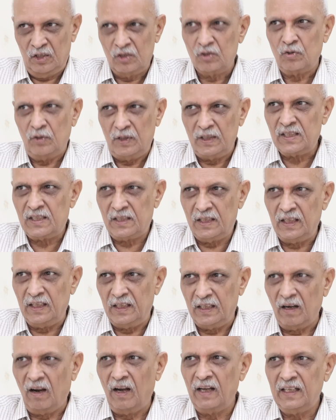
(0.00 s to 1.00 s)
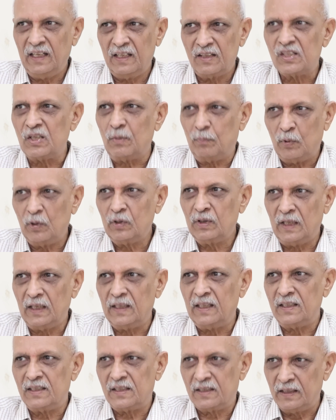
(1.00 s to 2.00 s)
So it's the Iranian support
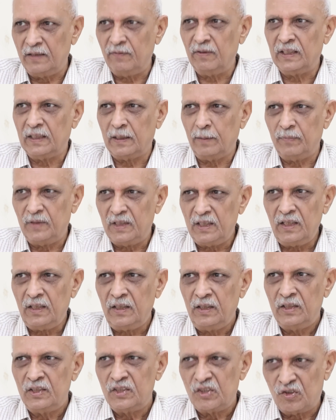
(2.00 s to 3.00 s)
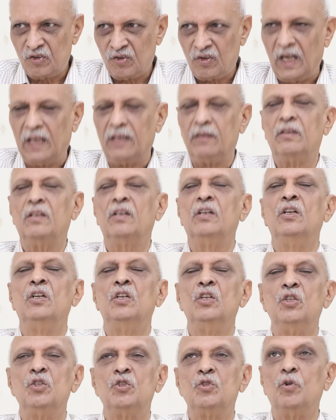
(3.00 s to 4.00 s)
that is giving them the strength.
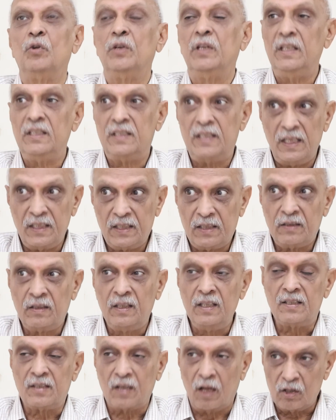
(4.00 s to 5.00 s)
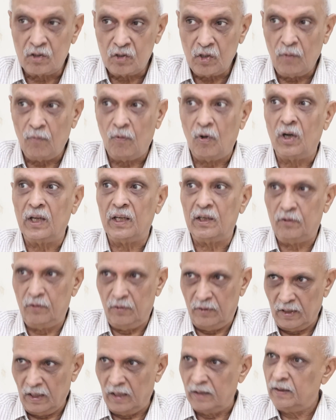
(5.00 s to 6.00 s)
So he says this is also a warning
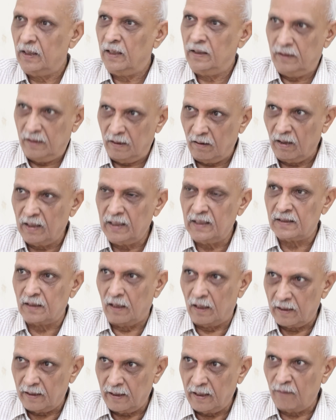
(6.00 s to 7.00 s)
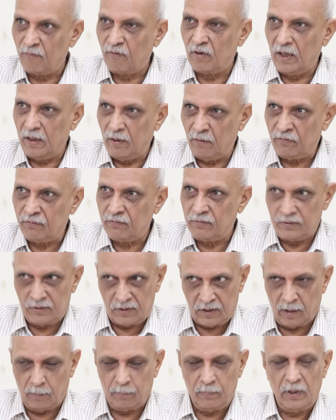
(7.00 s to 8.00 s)
to Iran, and Iran is already afraid of
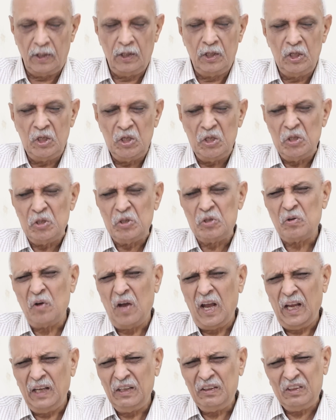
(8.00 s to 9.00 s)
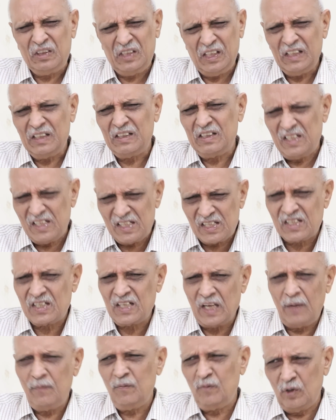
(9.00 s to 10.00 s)
Trump. So I think this
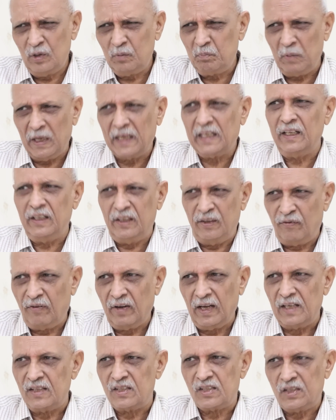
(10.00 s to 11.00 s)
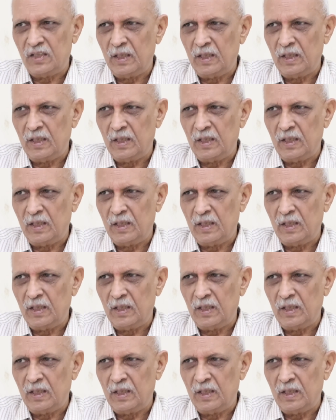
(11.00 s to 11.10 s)
time would make a difference.